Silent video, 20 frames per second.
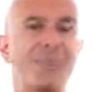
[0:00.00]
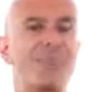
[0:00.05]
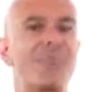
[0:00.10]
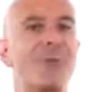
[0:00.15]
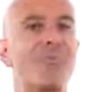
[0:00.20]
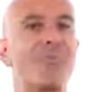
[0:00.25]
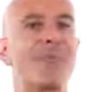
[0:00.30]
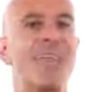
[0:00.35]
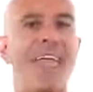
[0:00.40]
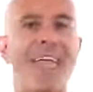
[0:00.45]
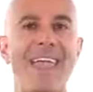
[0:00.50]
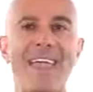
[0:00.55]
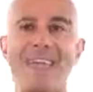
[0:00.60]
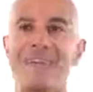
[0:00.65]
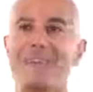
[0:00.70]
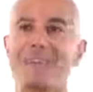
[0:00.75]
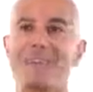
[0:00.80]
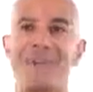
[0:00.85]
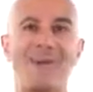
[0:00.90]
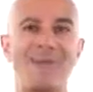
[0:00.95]
and your
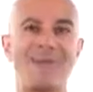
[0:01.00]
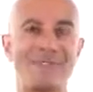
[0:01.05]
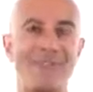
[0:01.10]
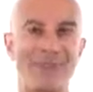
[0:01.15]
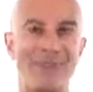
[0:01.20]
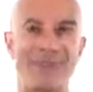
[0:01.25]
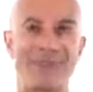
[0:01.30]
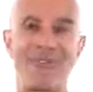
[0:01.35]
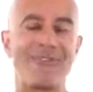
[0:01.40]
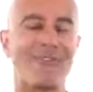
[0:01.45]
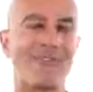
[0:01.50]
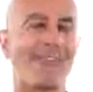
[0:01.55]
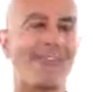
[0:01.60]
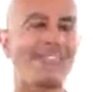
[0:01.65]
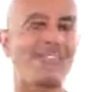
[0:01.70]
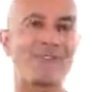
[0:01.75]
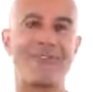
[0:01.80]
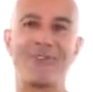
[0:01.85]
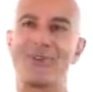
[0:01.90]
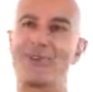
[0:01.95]
behavior is always going to
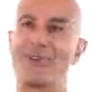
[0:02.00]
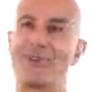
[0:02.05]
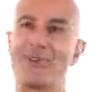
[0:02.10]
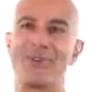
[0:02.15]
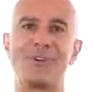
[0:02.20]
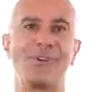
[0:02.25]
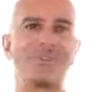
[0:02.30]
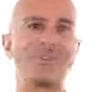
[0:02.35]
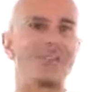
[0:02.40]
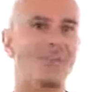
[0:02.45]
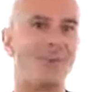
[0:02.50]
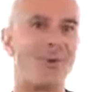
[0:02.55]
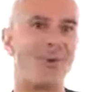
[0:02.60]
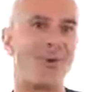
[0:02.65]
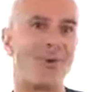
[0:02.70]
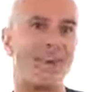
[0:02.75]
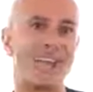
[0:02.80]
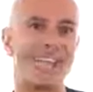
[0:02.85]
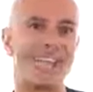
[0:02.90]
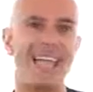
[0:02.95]
reflect your internal
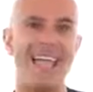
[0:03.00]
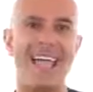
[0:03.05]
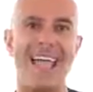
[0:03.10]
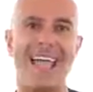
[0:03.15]
story.